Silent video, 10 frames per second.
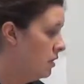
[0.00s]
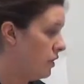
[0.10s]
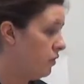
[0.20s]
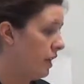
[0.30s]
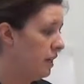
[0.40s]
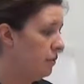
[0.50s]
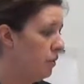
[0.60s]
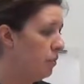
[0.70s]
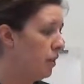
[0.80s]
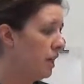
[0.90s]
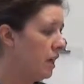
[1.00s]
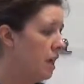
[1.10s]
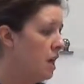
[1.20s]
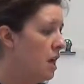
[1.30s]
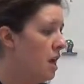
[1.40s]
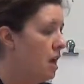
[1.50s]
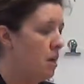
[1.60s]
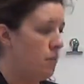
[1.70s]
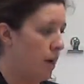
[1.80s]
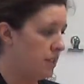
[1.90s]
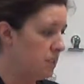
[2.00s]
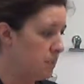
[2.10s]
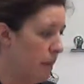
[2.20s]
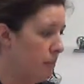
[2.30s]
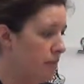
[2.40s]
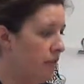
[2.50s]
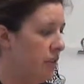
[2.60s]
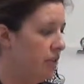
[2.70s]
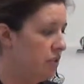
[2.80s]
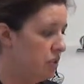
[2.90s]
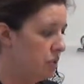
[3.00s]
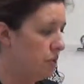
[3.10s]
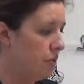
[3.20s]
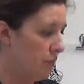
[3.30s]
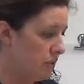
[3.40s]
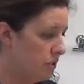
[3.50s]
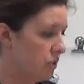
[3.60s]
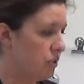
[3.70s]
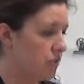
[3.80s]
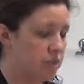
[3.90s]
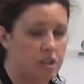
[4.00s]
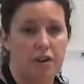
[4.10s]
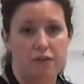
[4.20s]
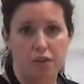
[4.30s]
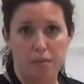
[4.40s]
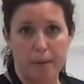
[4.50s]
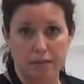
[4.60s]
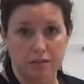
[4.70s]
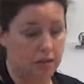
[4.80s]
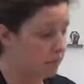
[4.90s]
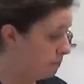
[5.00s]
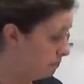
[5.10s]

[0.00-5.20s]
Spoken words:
the grading rubric, practice paper if you need to, erasers for the pencil.